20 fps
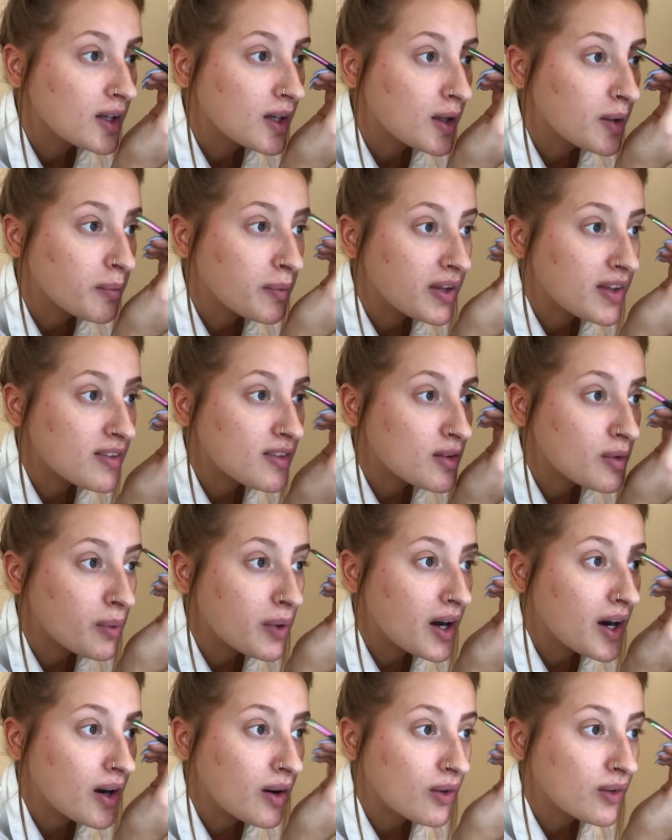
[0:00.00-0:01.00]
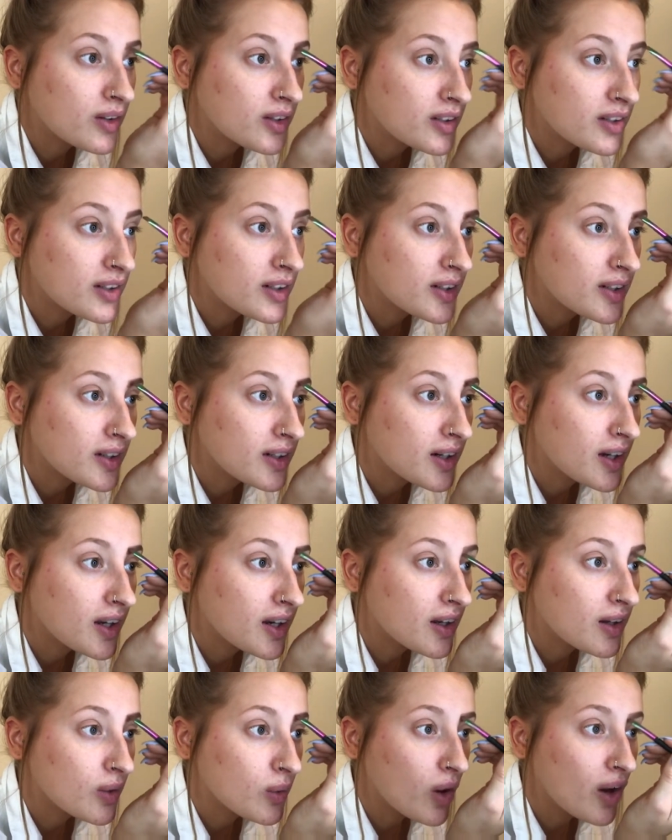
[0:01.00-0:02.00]
It means the world. I
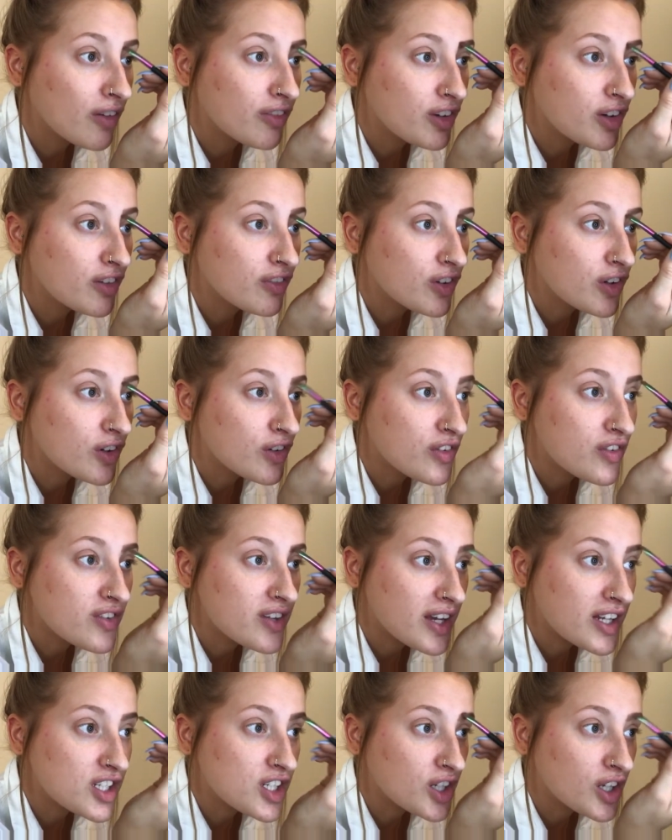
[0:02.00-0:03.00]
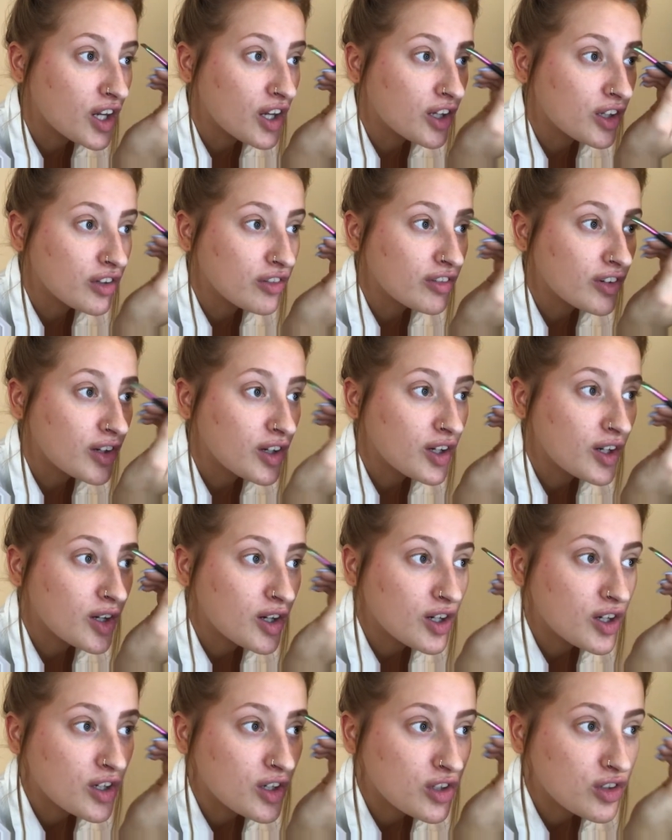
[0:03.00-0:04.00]
know quite a few of you have said, you know, you've
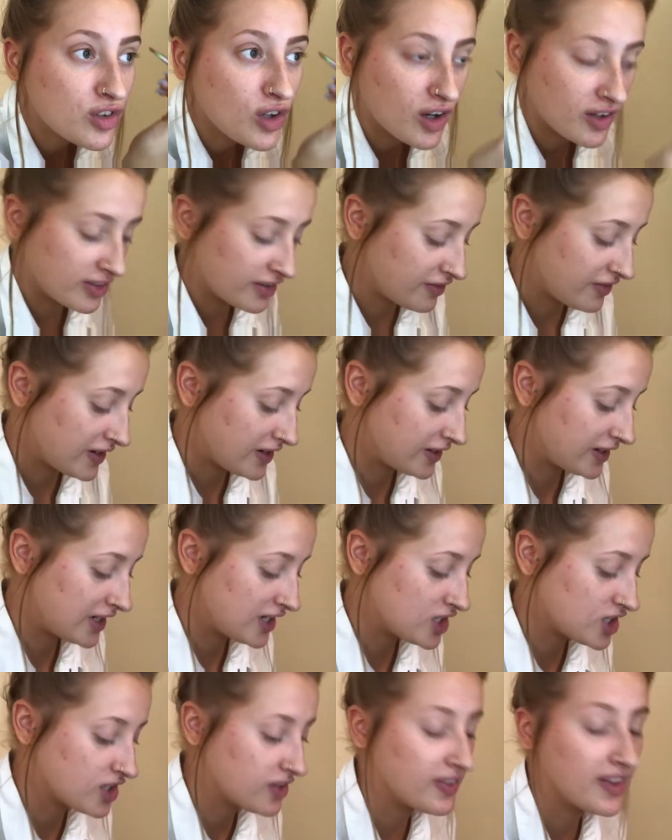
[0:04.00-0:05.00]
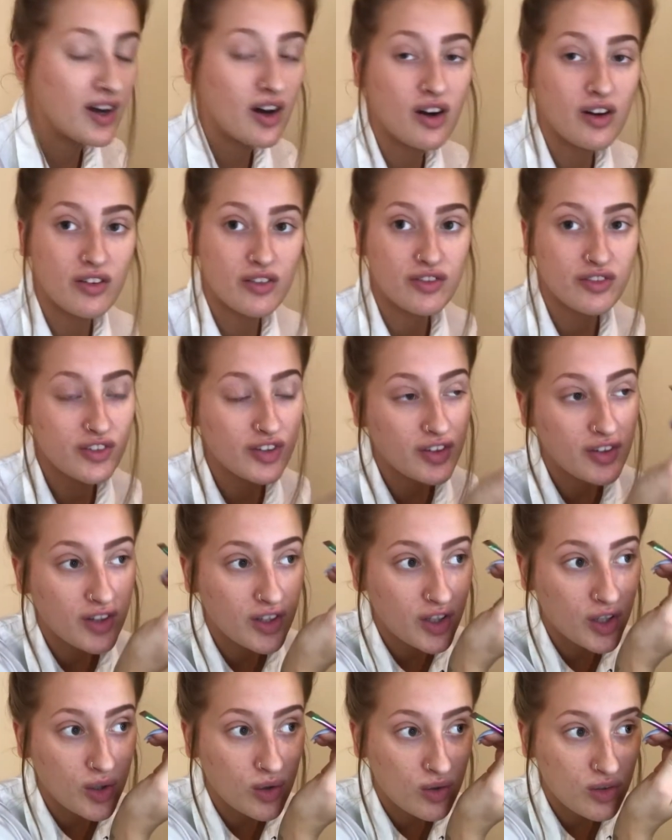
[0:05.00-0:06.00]
tried the foundation that I've
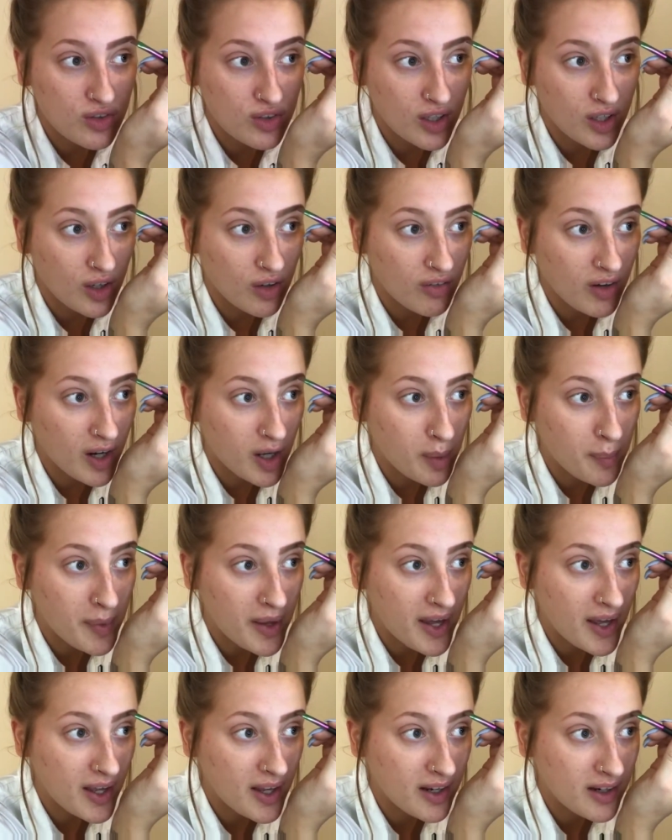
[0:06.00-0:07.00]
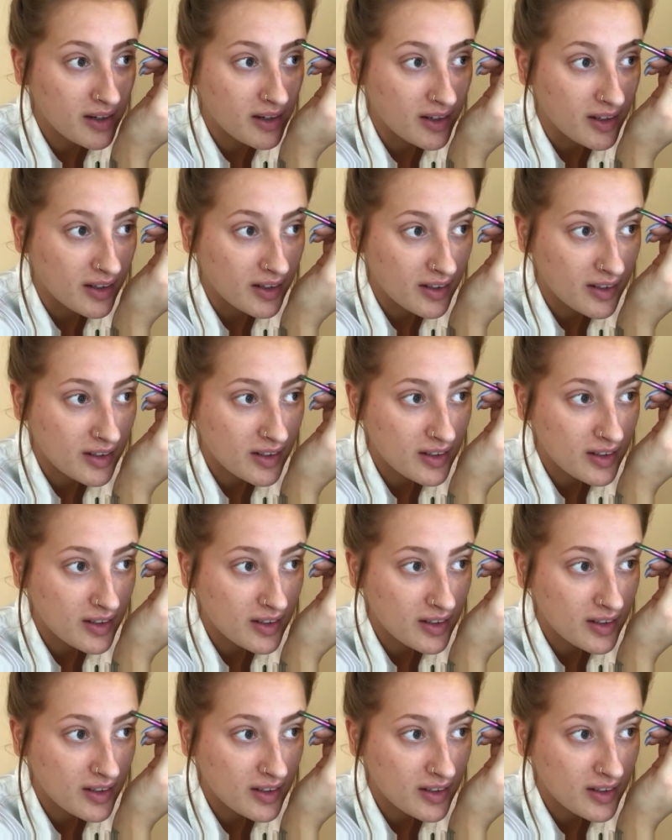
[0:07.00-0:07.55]
used and I recommend and